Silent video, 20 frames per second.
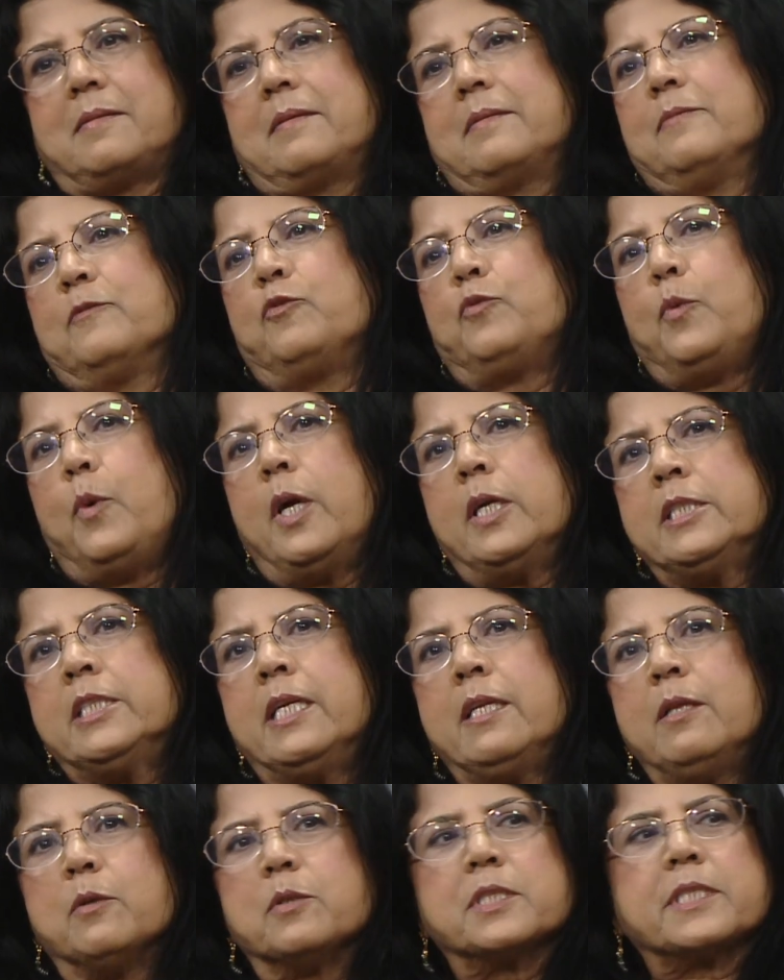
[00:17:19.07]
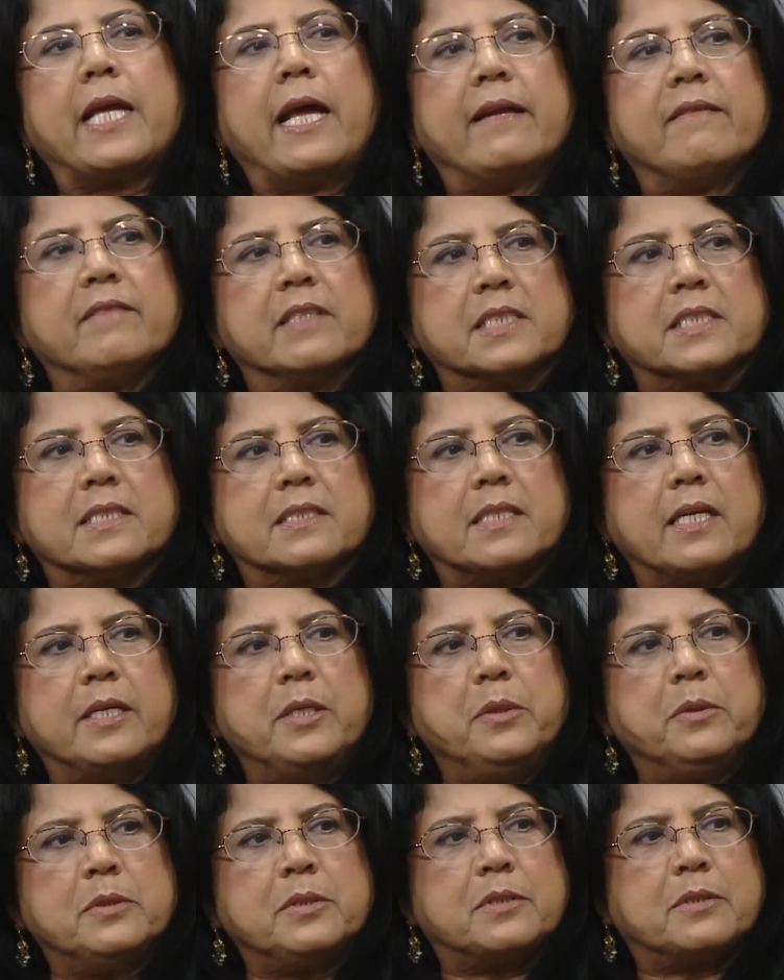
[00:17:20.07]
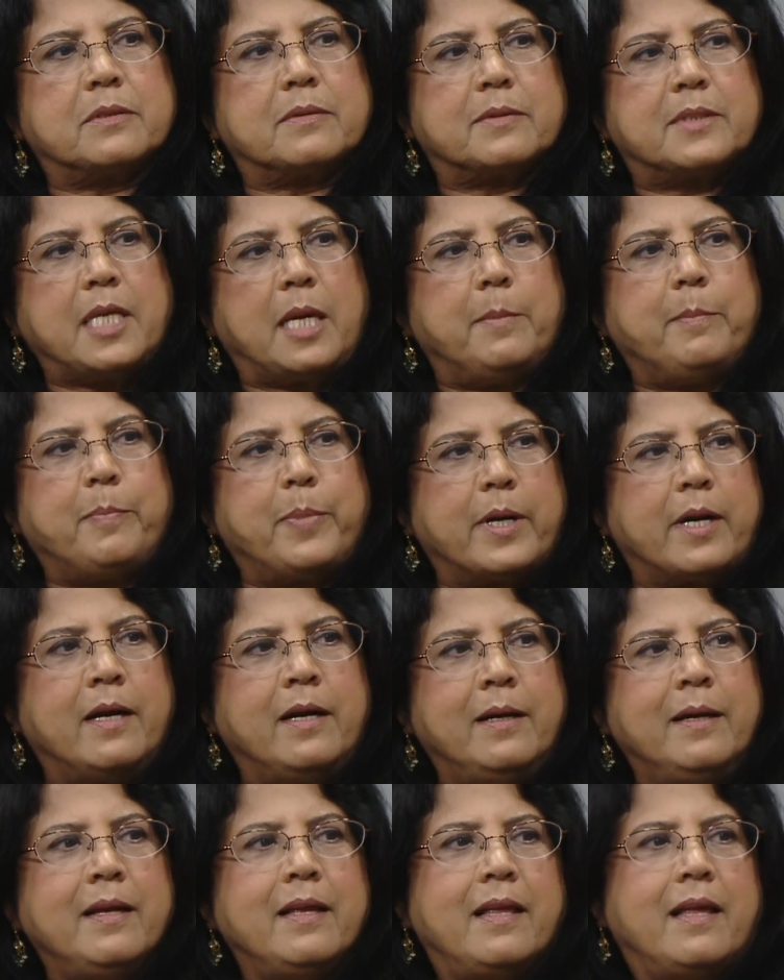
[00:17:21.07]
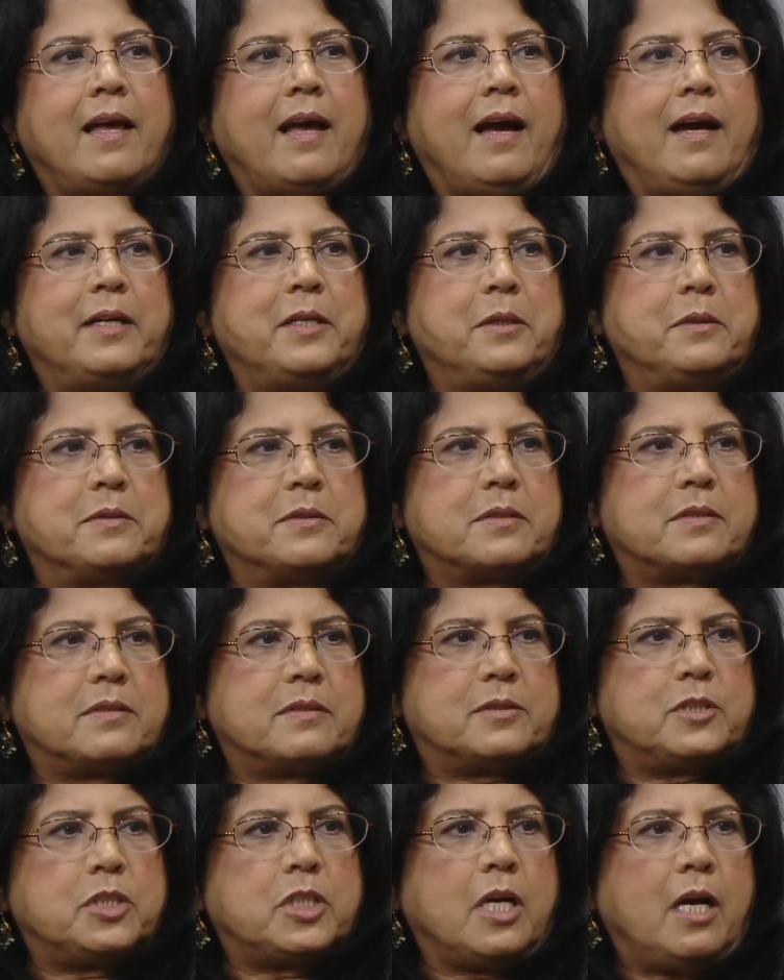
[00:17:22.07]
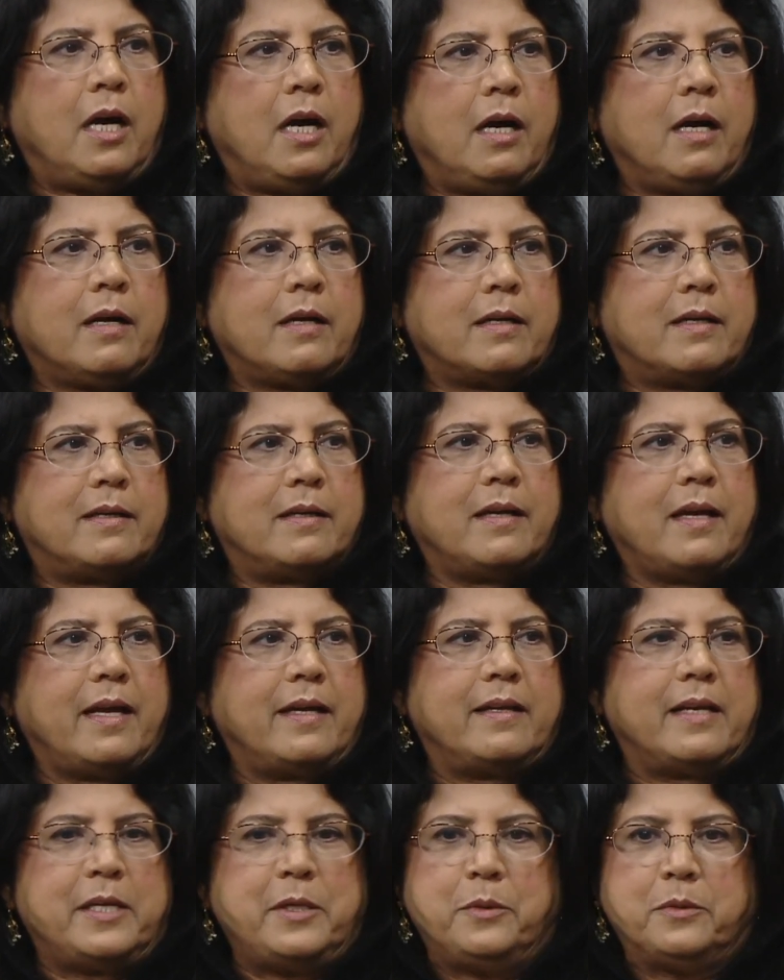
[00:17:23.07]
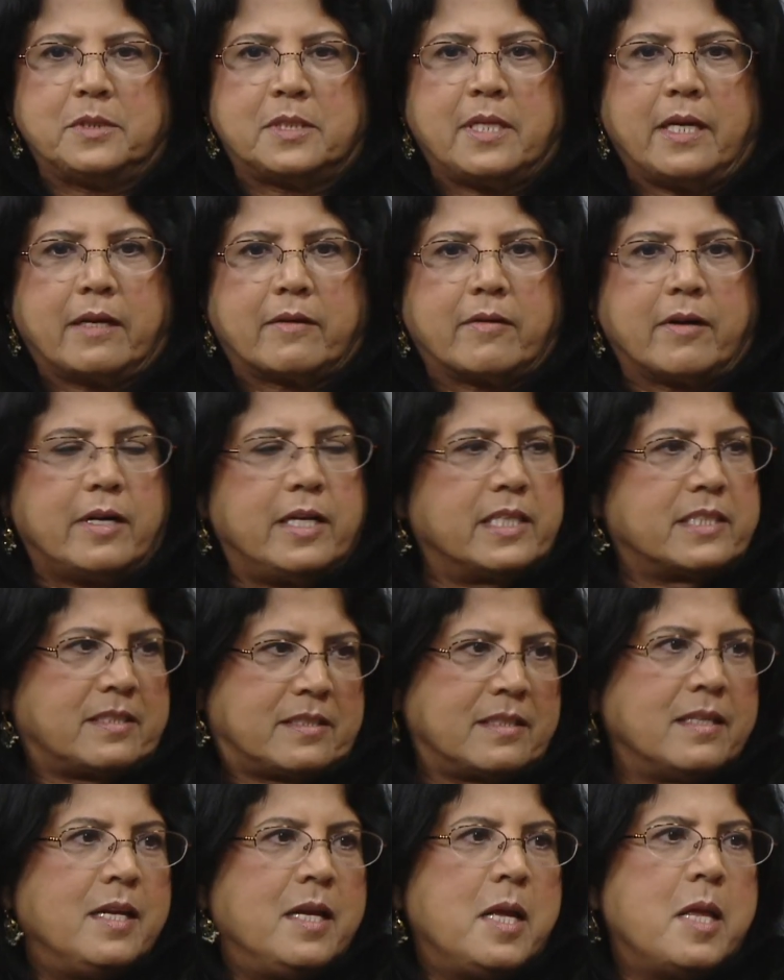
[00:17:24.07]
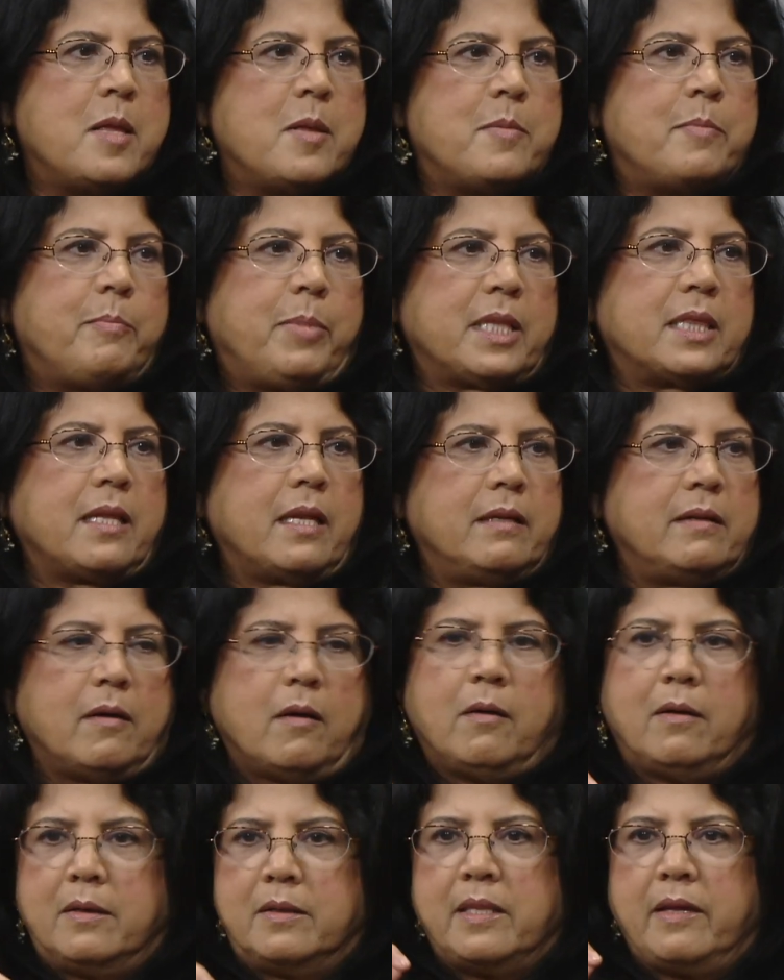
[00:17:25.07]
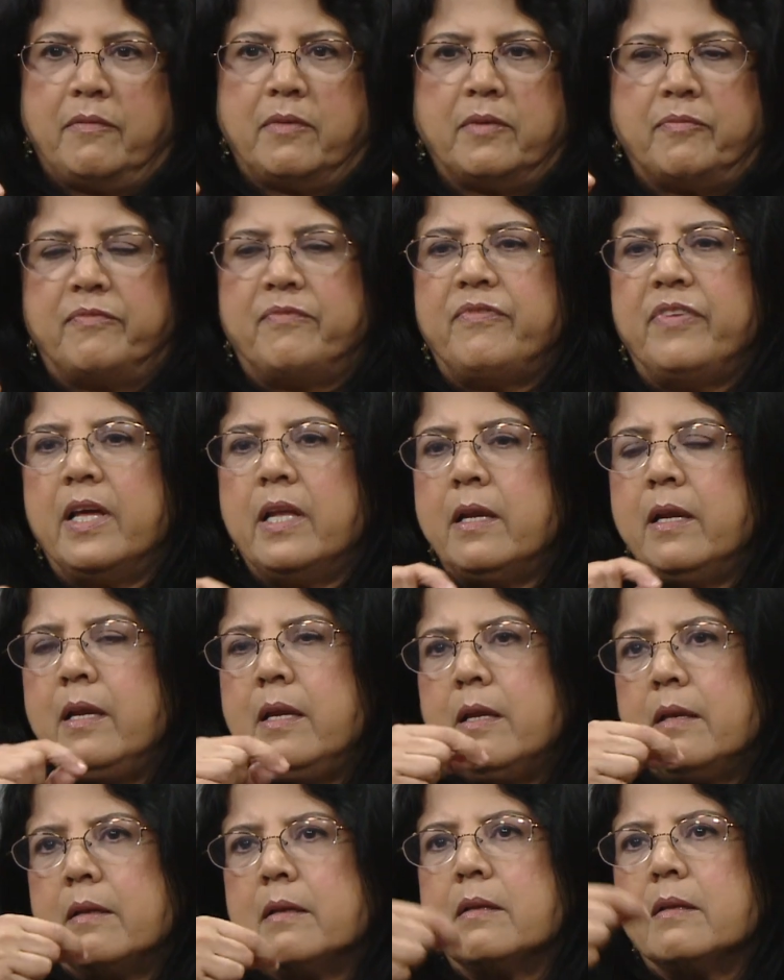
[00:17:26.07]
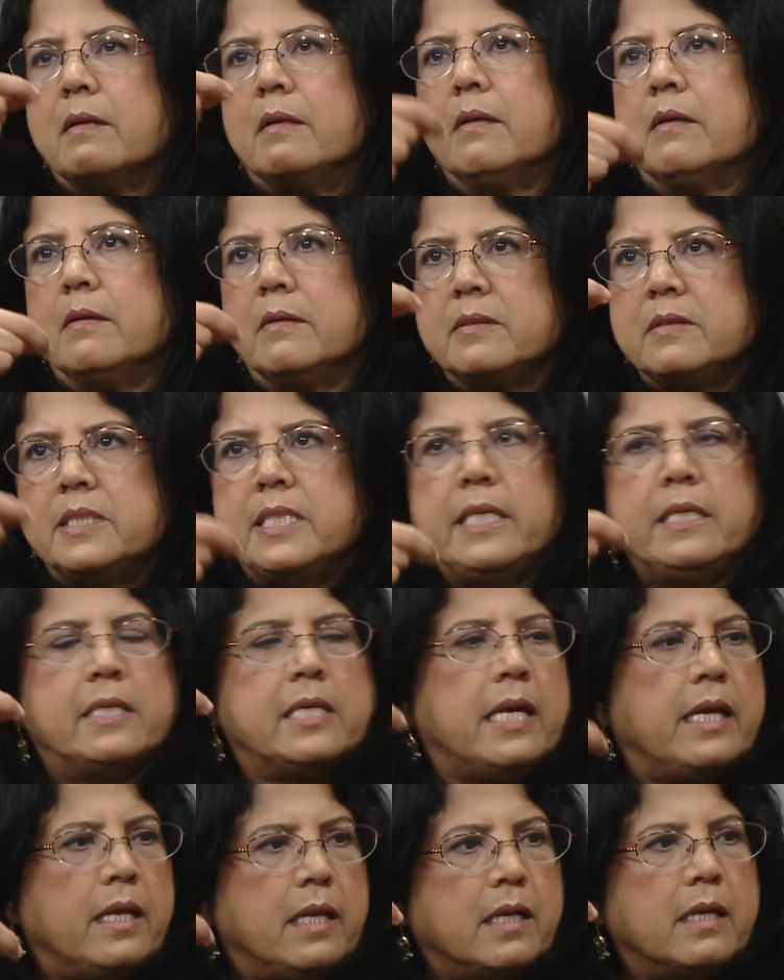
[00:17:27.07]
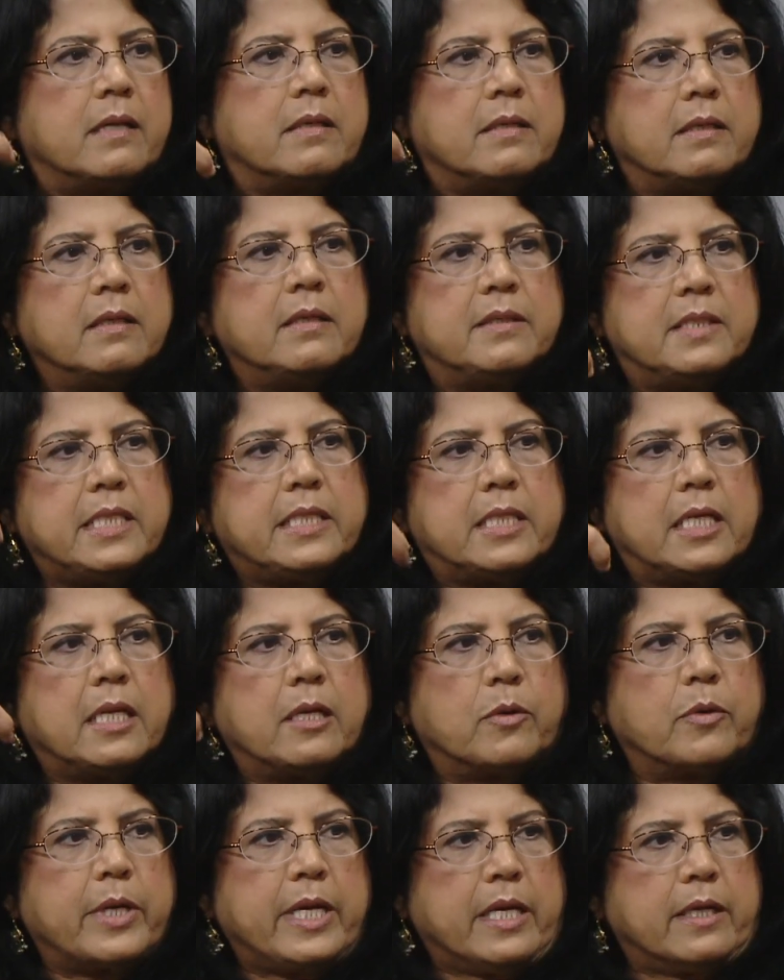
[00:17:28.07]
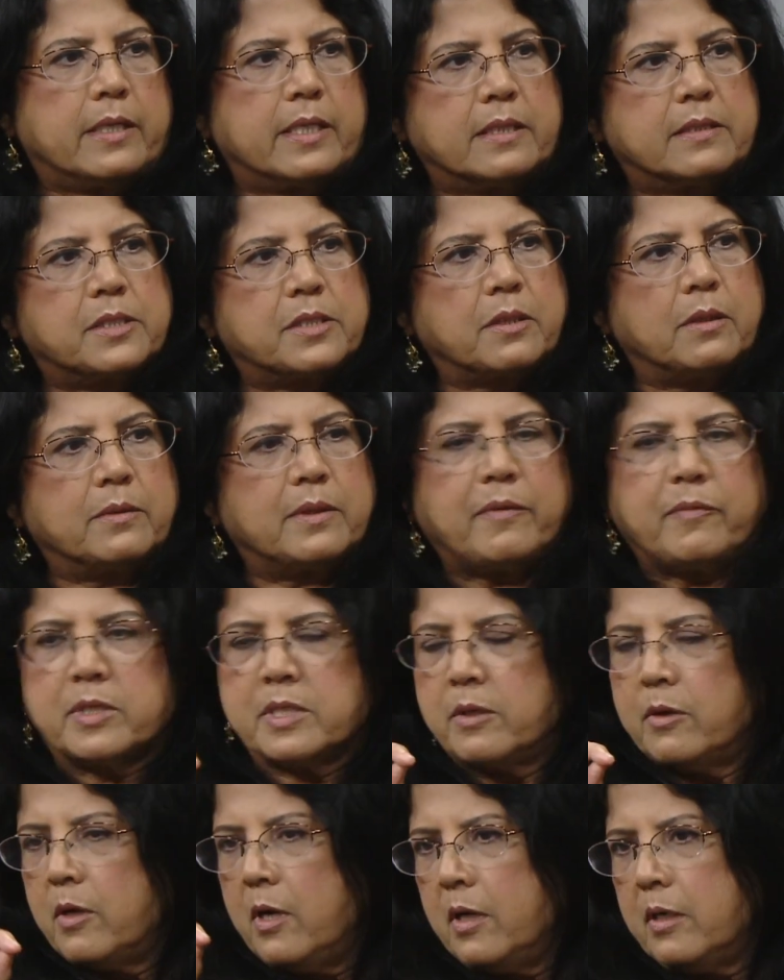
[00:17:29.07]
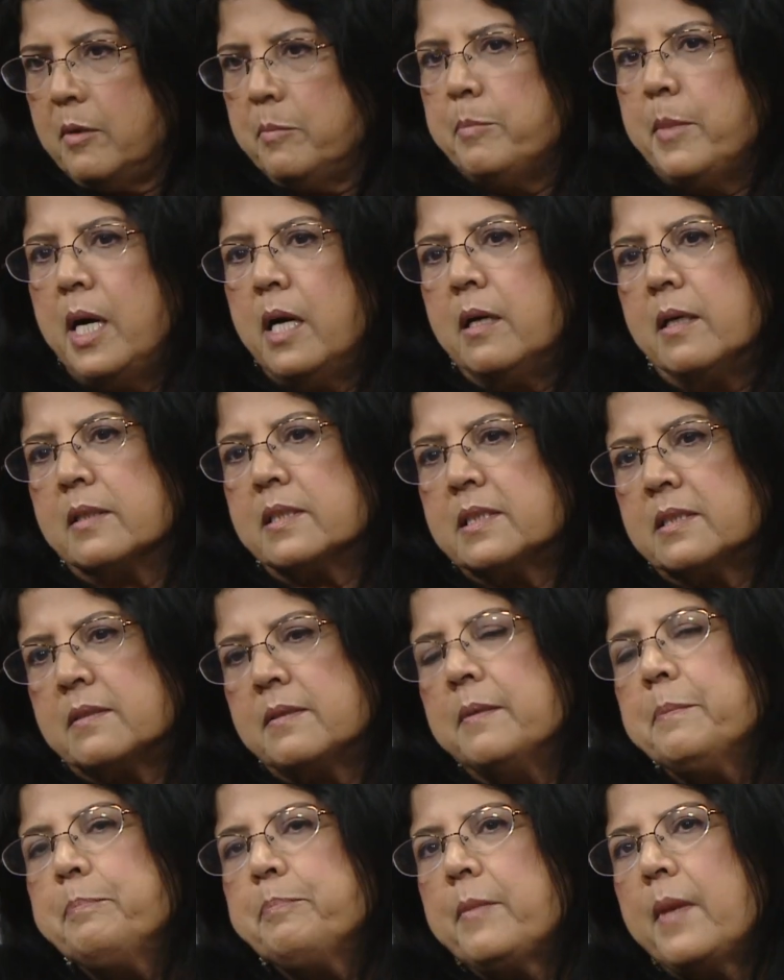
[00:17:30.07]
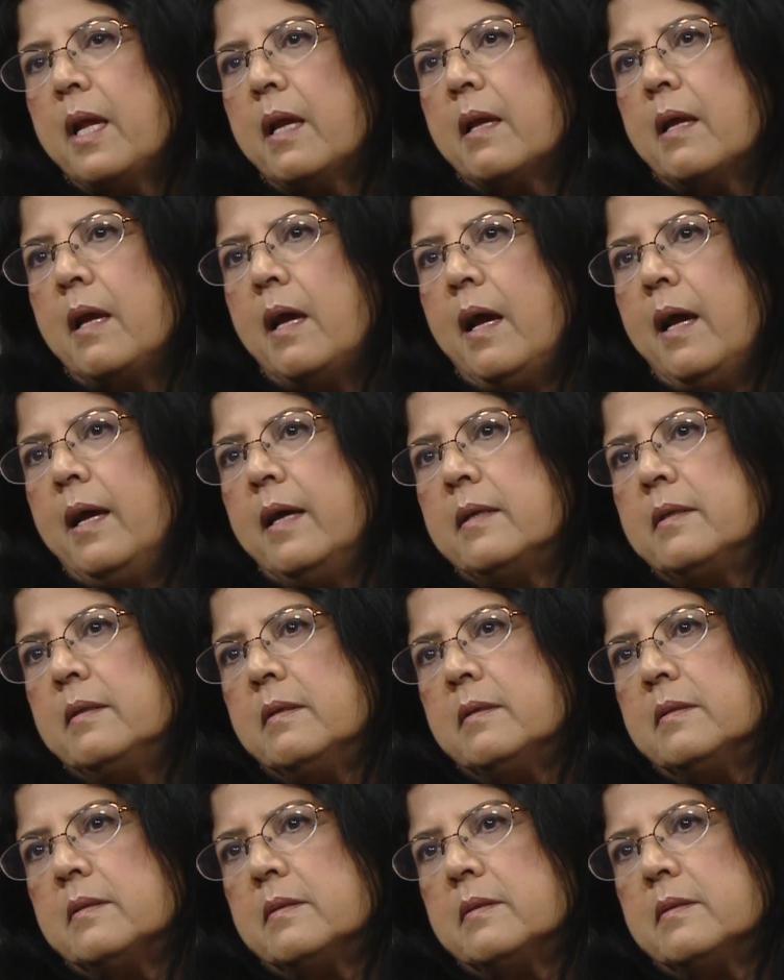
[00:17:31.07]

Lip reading: washing those canvases. I used tempera, I used chalk, and I used the acrylics, but then they were very detail-oriented. So there were a lot of marks, and